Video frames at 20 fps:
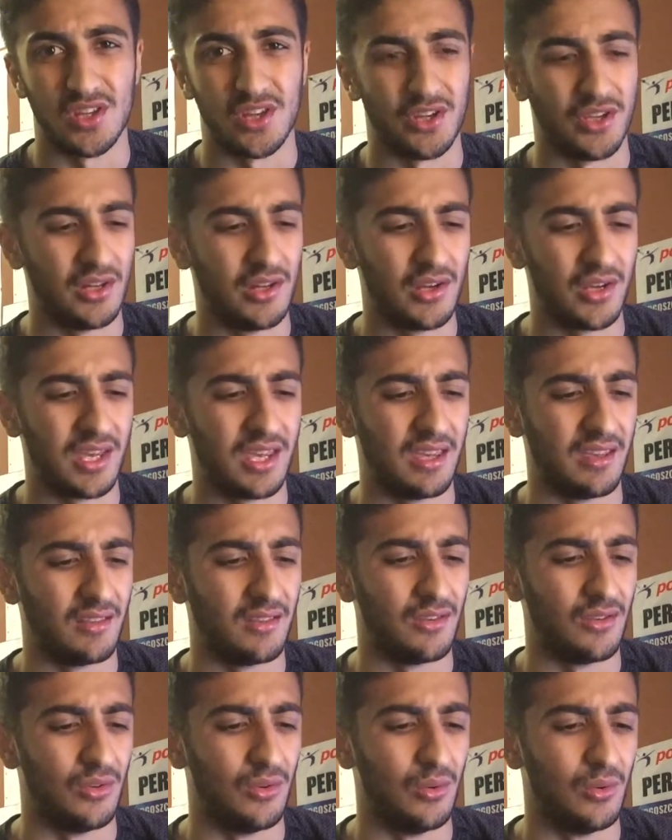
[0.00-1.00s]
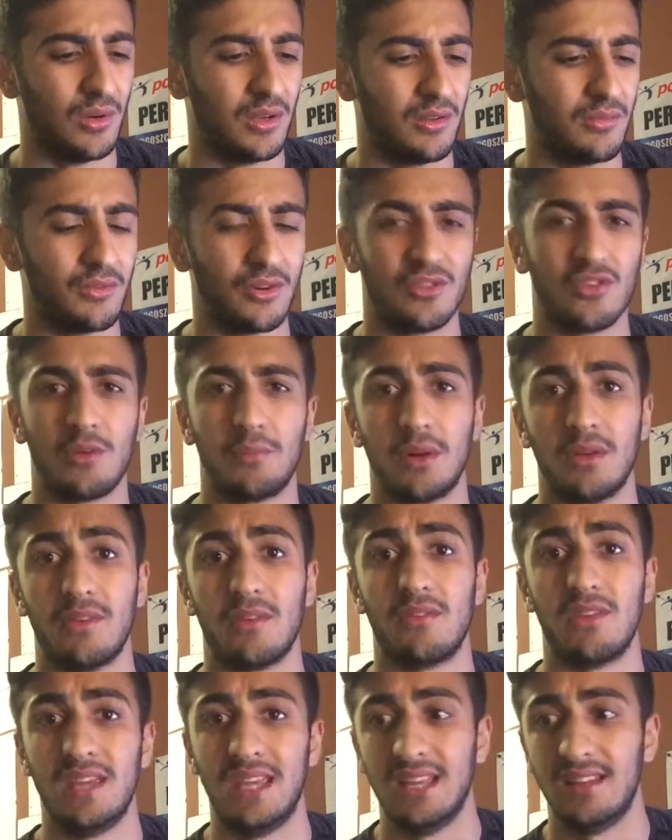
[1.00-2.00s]
You know, you're looking to, for example, if you
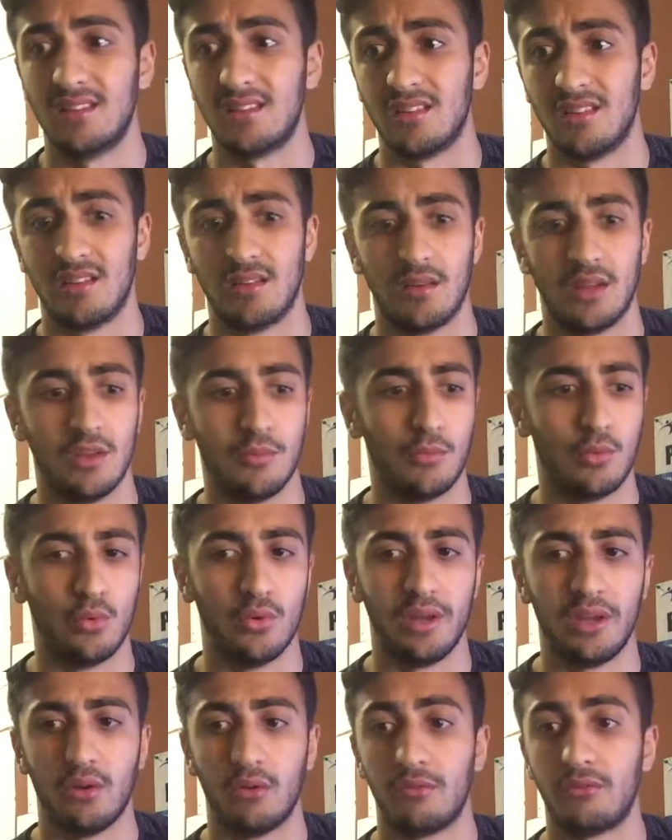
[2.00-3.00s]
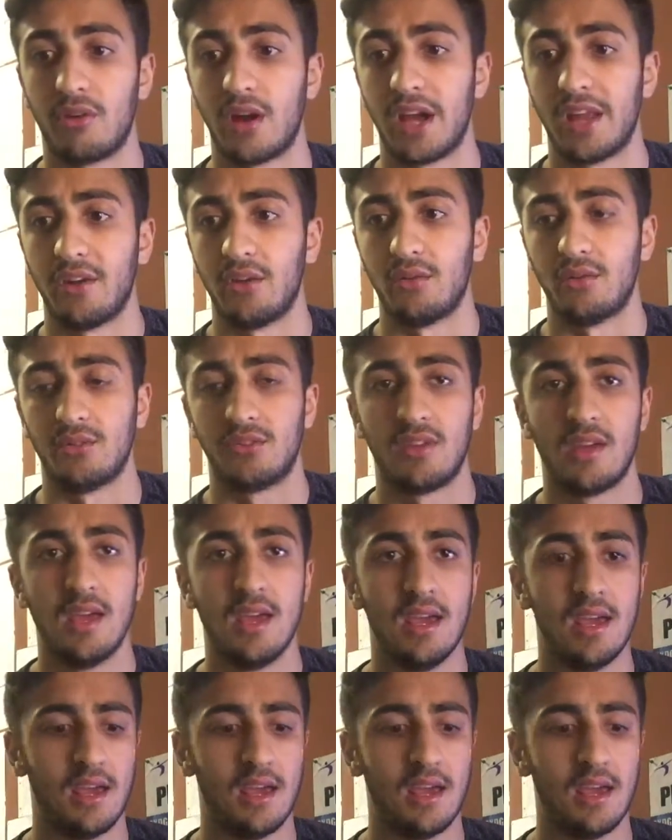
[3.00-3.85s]
have heats in the in the morning or finals.